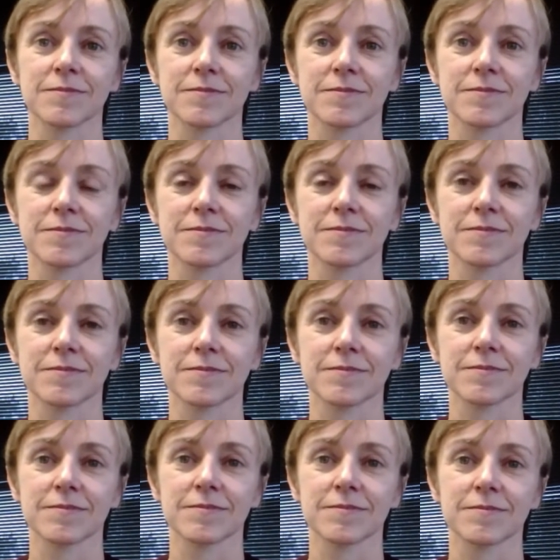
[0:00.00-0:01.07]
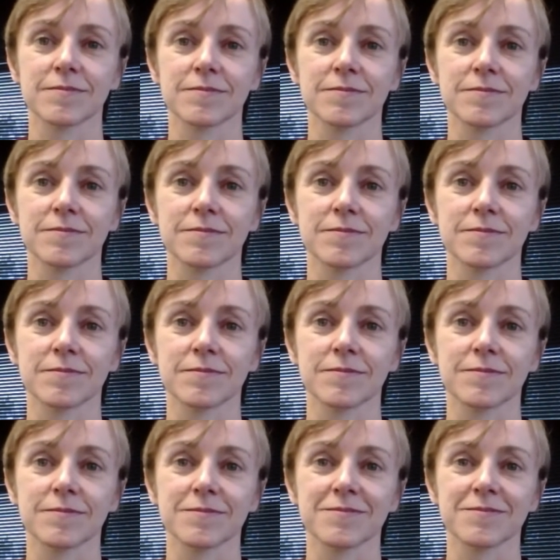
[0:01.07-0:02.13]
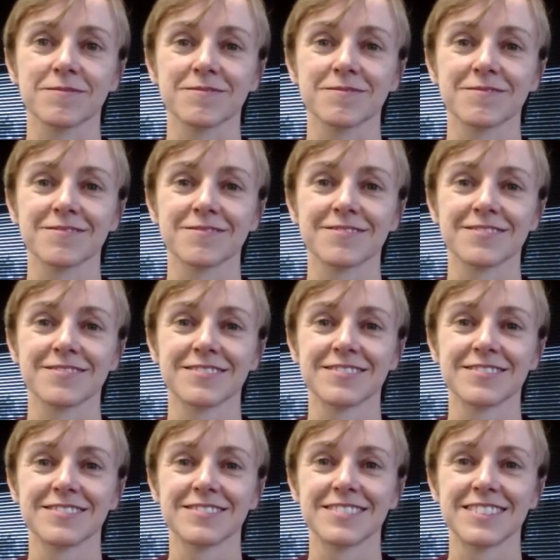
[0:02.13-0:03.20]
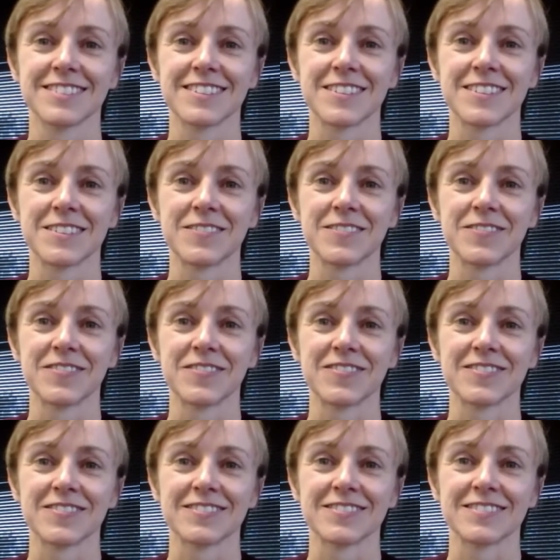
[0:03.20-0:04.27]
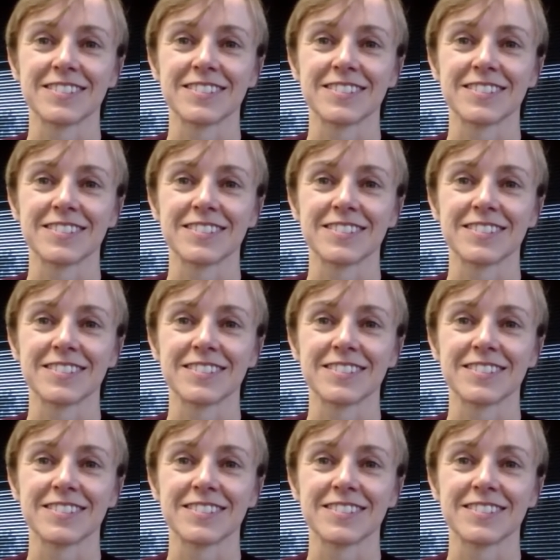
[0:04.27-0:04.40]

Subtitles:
This person isn't speaking.